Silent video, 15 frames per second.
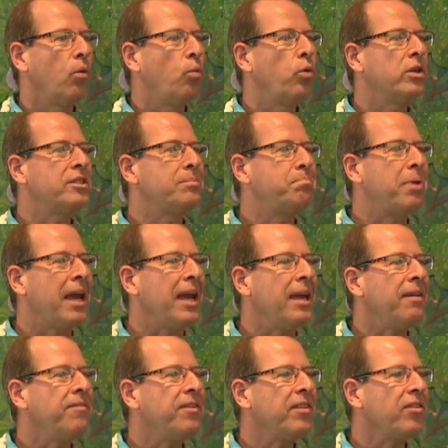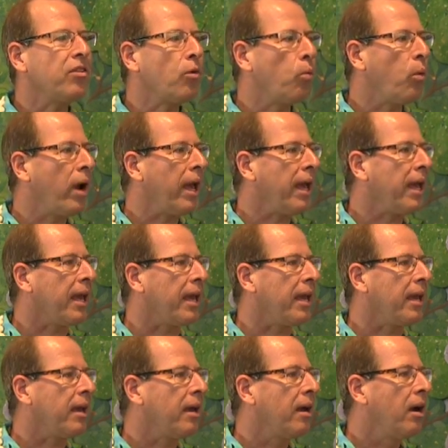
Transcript: was paving the way